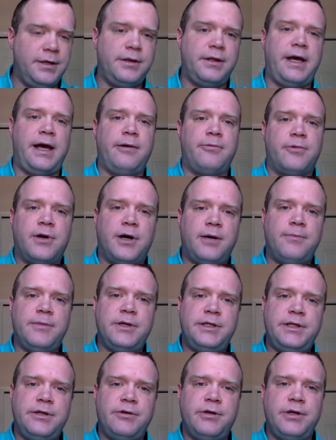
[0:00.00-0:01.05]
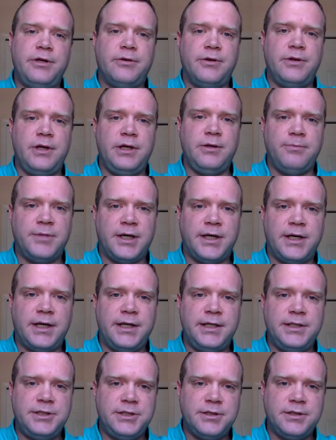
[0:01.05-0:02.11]
that raw material that you bought
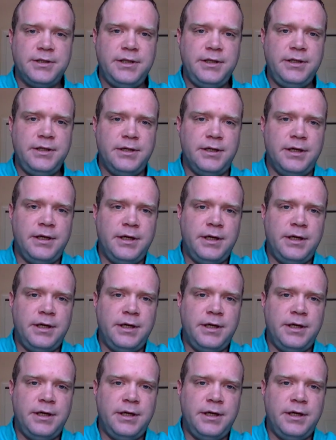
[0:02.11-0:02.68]
initially